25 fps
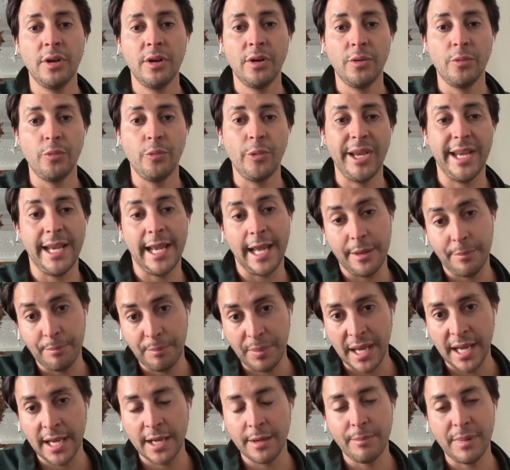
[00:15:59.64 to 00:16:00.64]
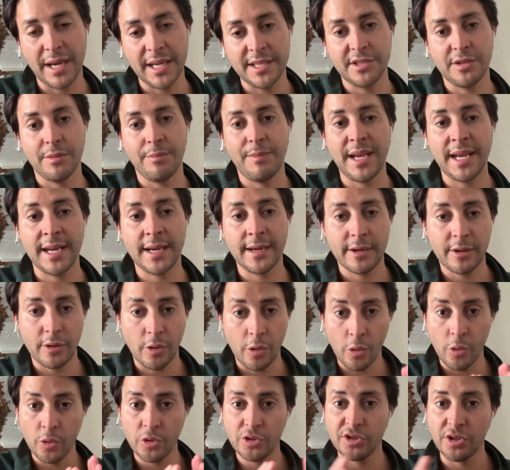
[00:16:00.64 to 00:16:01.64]
we get paid by the bank
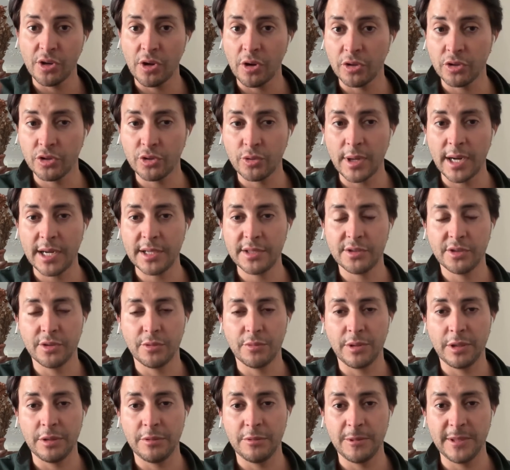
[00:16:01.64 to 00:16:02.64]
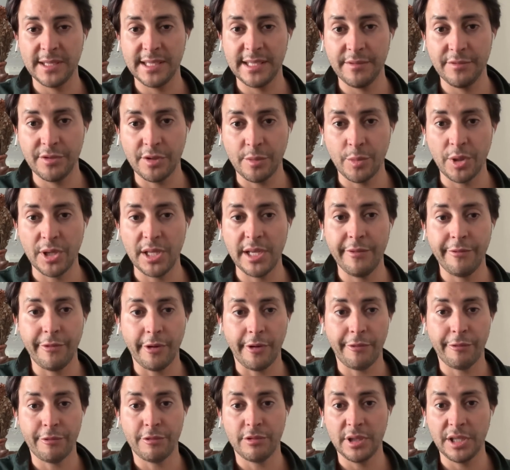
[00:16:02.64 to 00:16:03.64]
all the contracts. So we receive the money for
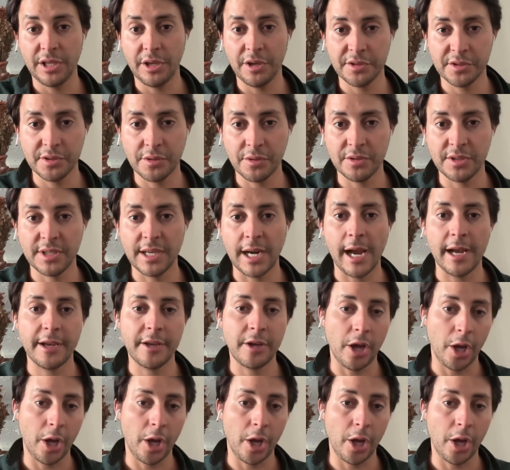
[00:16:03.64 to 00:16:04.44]
3 years contract